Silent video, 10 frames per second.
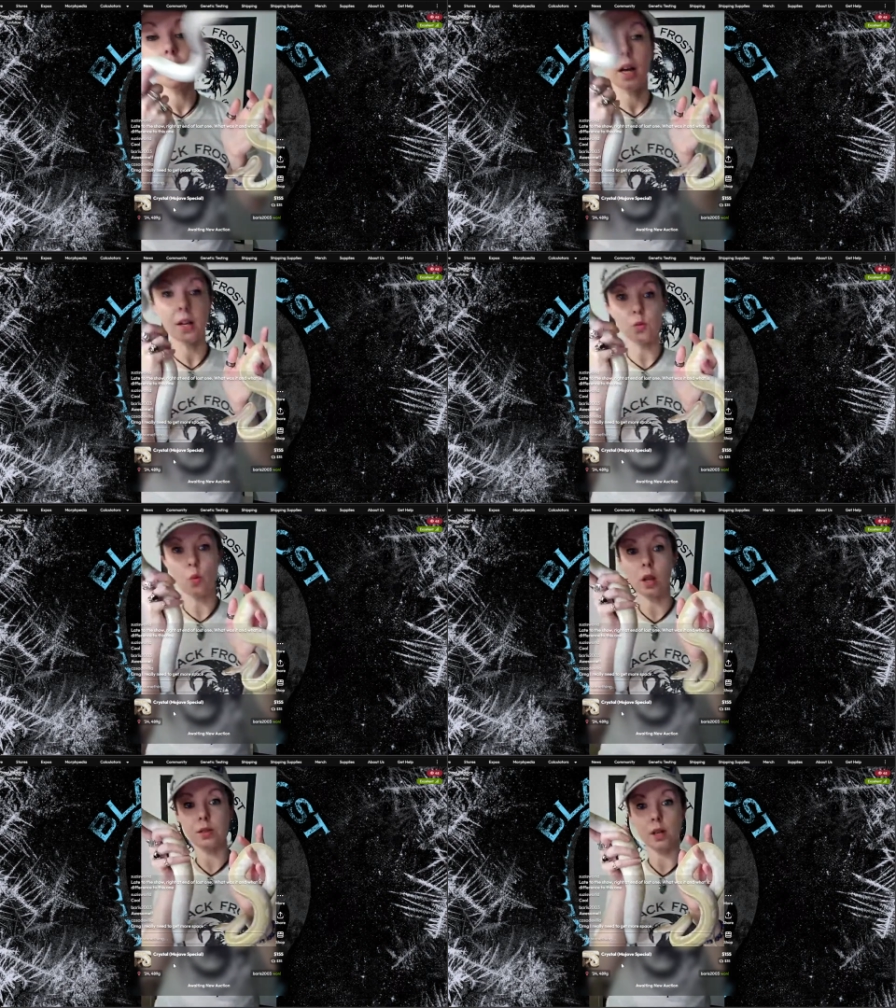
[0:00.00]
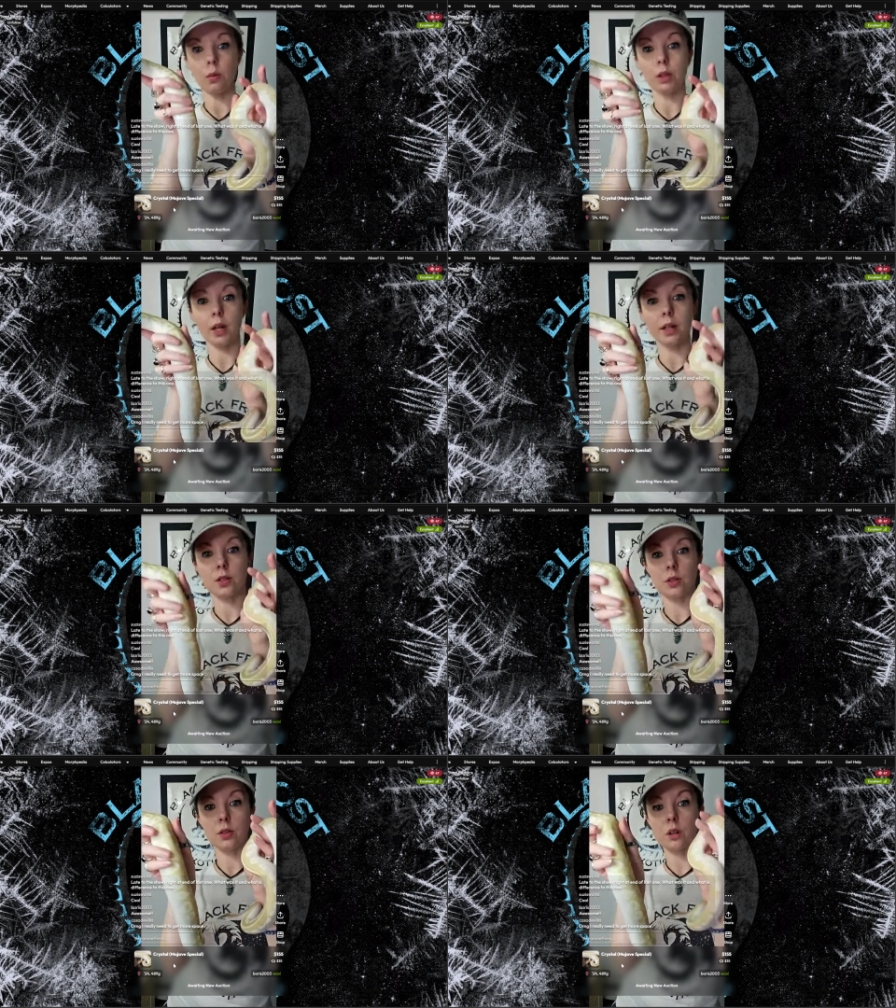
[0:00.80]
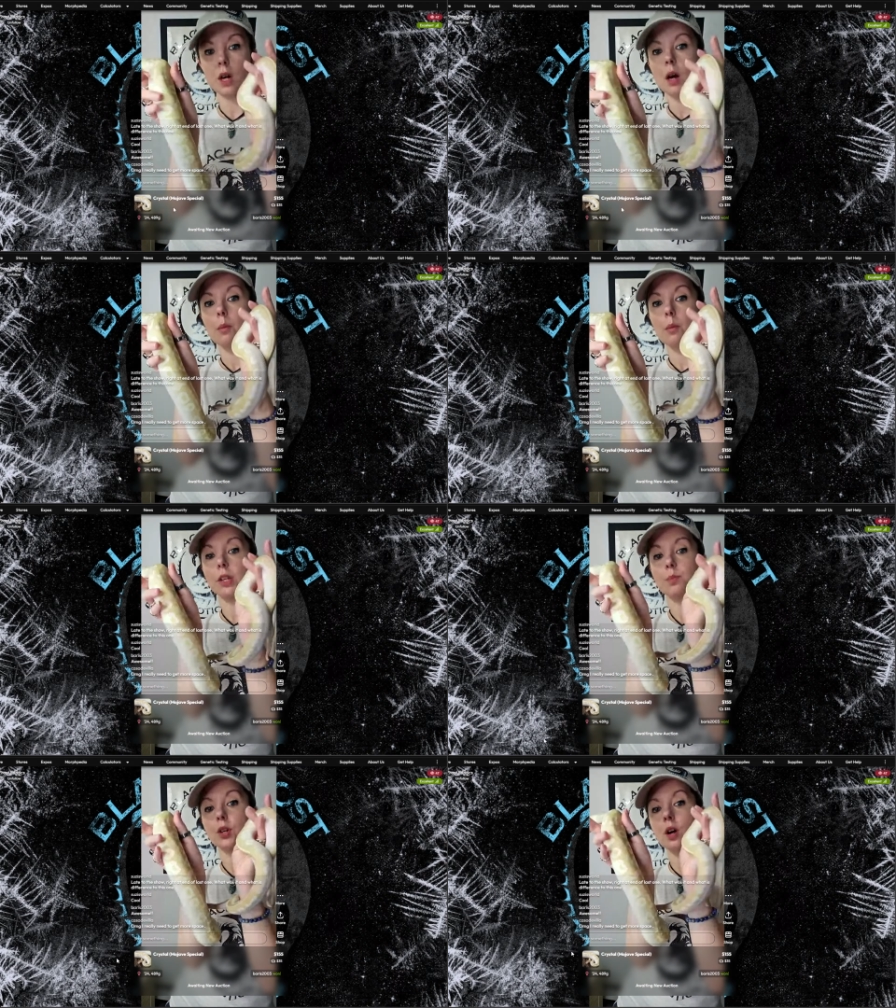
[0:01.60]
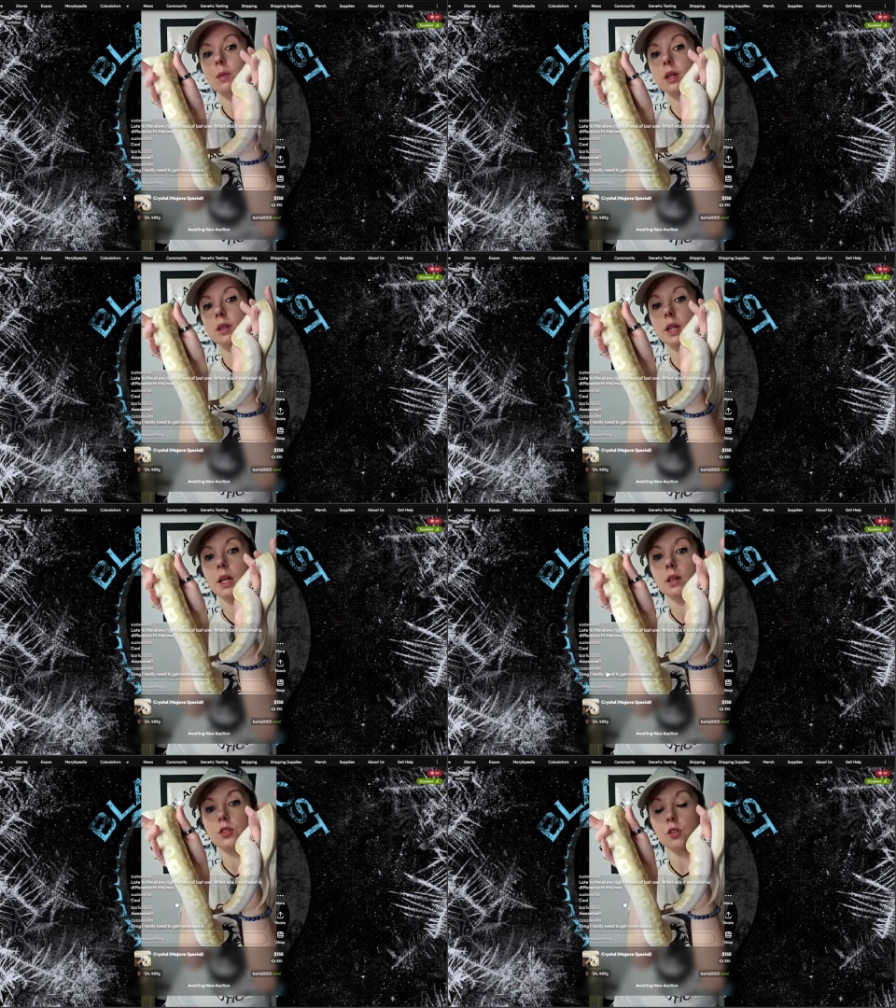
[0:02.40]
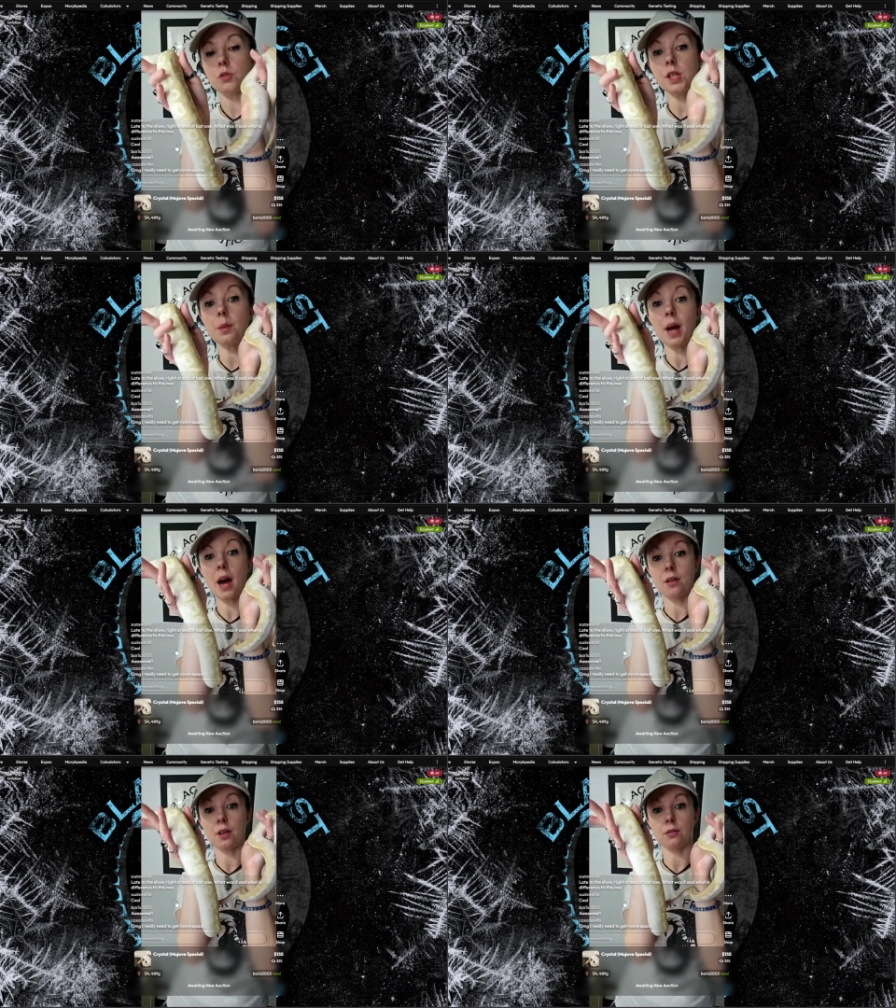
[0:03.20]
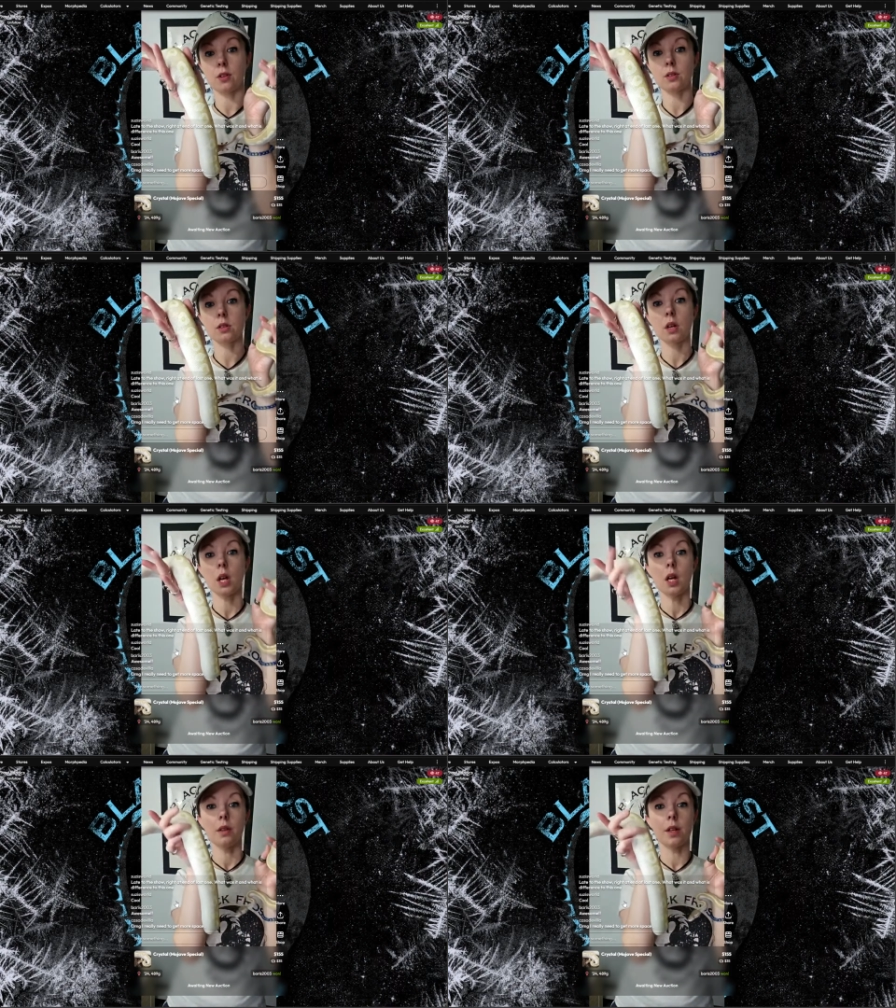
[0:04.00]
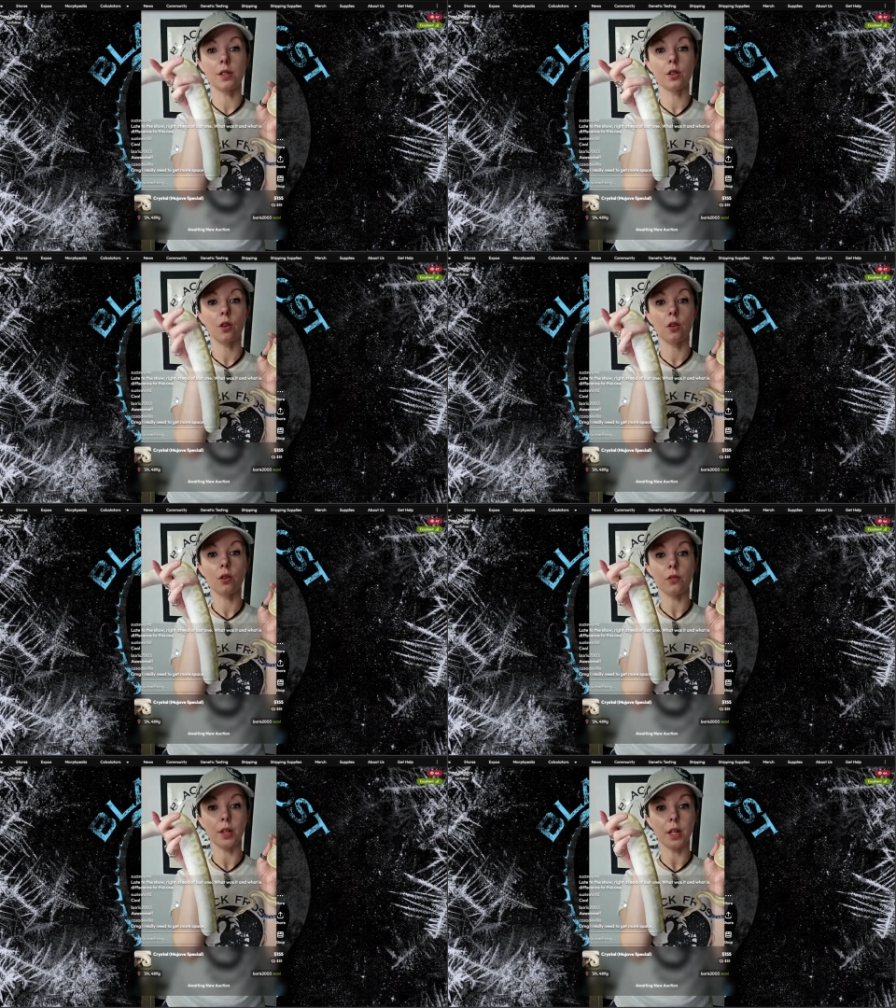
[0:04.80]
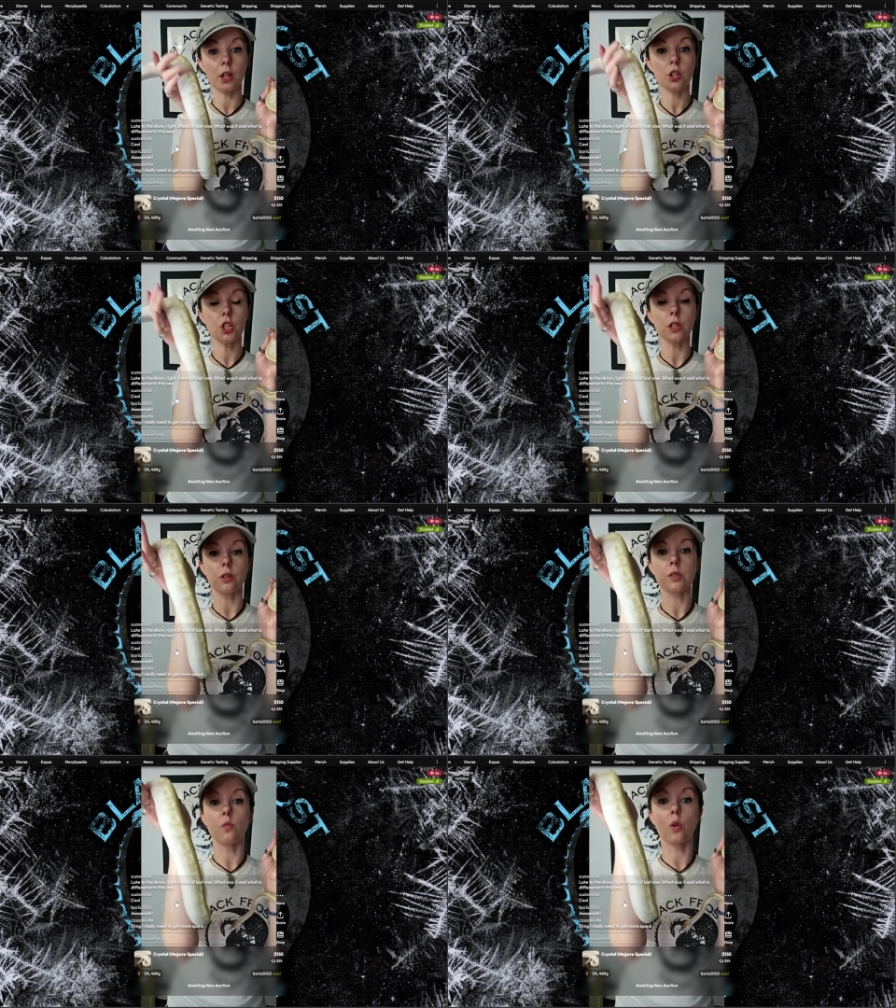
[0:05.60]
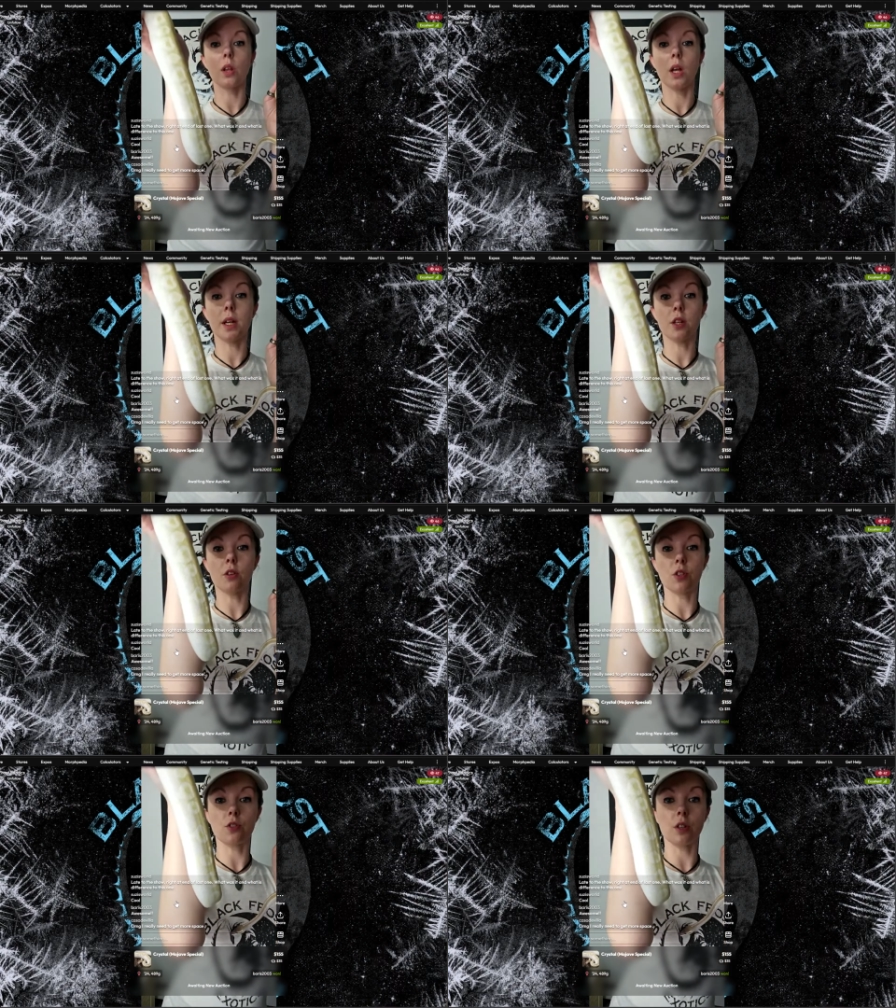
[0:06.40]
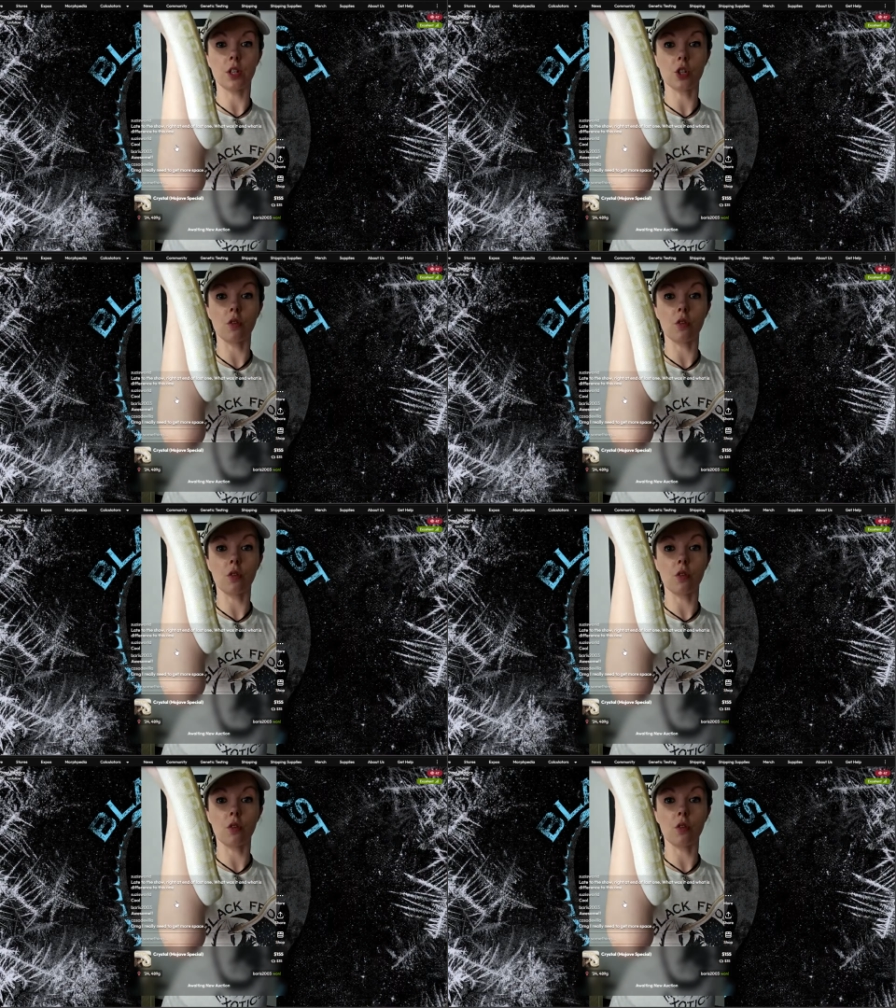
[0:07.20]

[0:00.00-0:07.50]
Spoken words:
as well as I would like it to. But it's predominantly, so you see a pattern difference. This girl over here, she looks more like your traditional